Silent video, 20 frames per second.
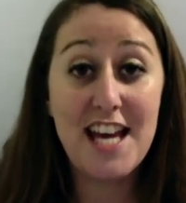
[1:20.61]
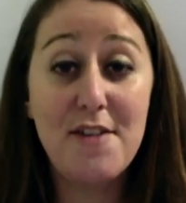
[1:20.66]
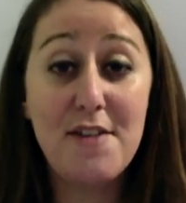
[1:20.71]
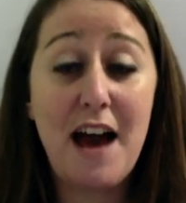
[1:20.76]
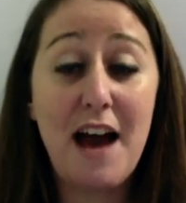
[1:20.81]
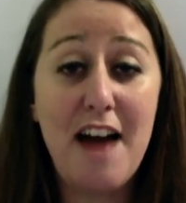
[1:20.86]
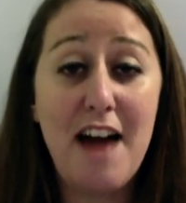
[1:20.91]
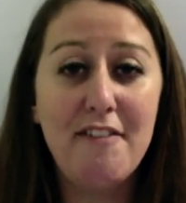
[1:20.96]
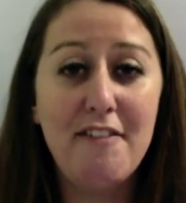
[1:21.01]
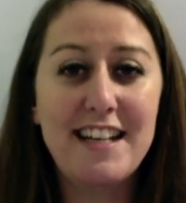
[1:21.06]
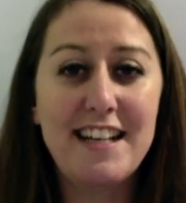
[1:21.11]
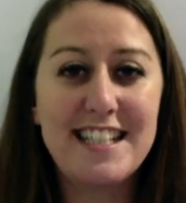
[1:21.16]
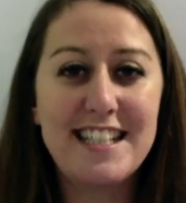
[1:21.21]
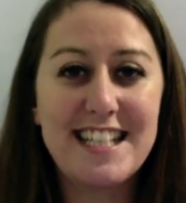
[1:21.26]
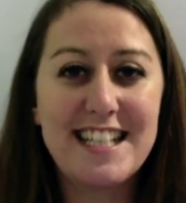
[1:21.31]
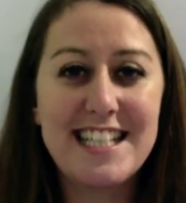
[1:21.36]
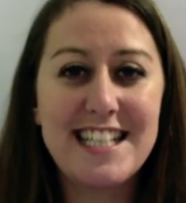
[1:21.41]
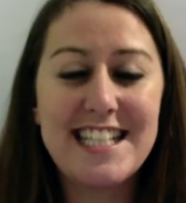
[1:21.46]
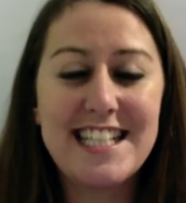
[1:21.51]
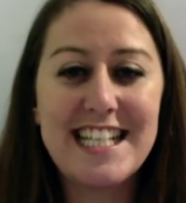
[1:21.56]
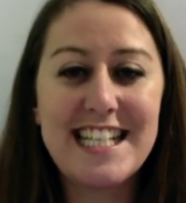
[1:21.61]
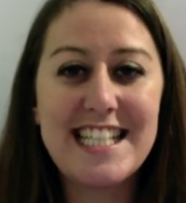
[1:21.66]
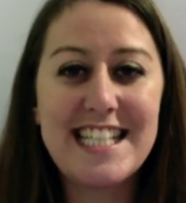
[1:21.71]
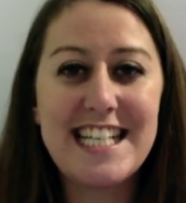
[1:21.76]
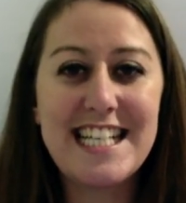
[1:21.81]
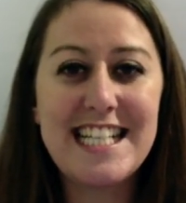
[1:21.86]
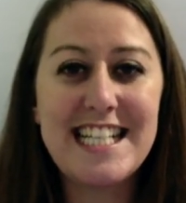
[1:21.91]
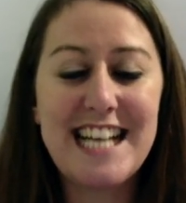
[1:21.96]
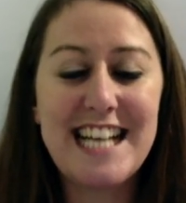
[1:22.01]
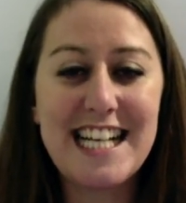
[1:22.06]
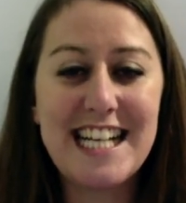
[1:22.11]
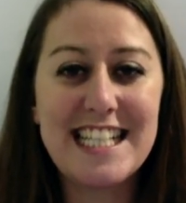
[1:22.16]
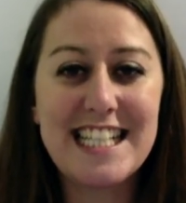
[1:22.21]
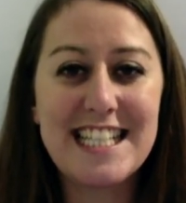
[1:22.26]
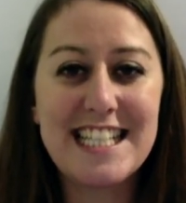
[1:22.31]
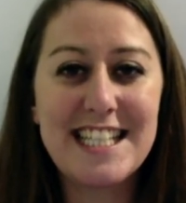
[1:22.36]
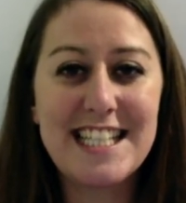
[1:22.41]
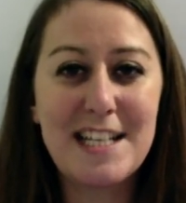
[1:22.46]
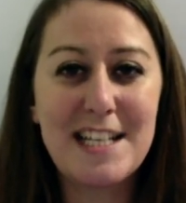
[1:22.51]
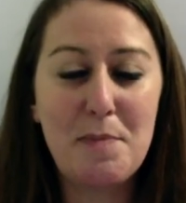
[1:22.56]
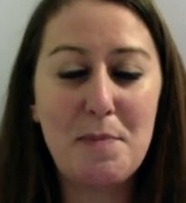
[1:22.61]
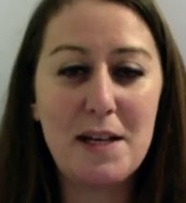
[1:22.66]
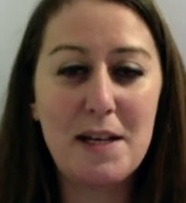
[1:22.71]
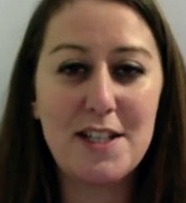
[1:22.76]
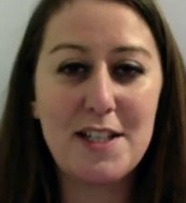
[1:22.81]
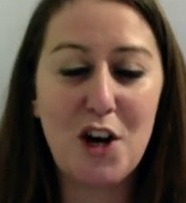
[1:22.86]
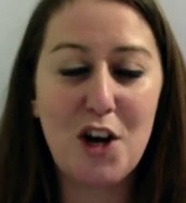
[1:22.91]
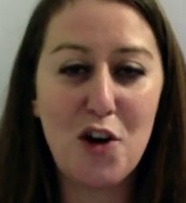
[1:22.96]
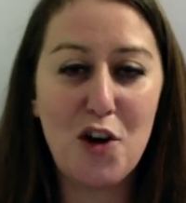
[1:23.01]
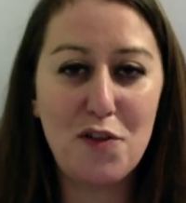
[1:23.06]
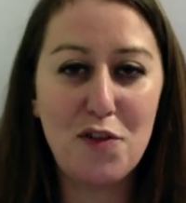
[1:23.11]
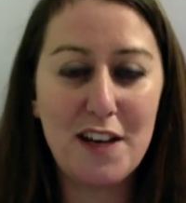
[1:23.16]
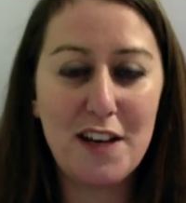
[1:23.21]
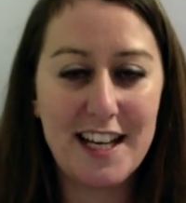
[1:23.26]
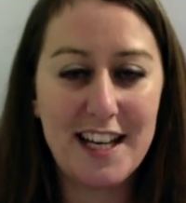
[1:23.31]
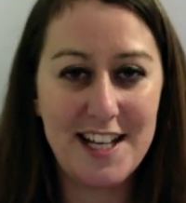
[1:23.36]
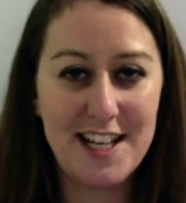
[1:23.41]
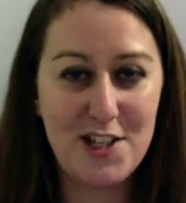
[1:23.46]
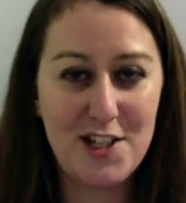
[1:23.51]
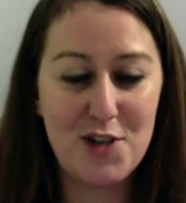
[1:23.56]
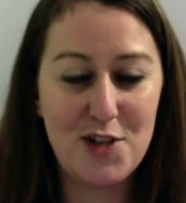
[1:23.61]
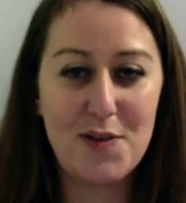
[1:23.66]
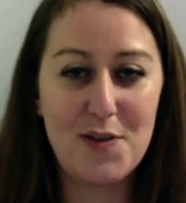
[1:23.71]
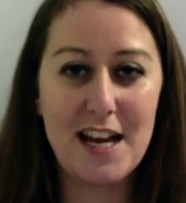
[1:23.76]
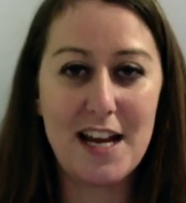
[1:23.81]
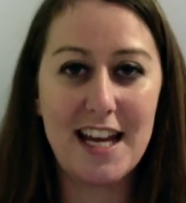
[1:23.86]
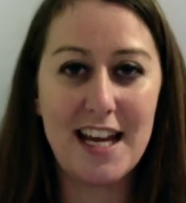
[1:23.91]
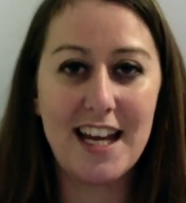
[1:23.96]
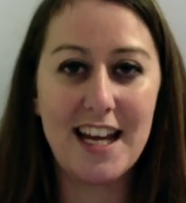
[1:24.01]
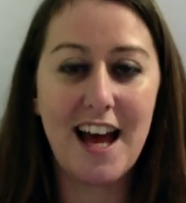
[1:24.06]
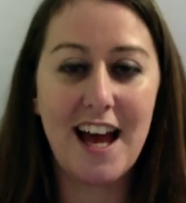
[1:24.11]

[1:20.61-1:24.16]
you have it, a 60-second snippet of history.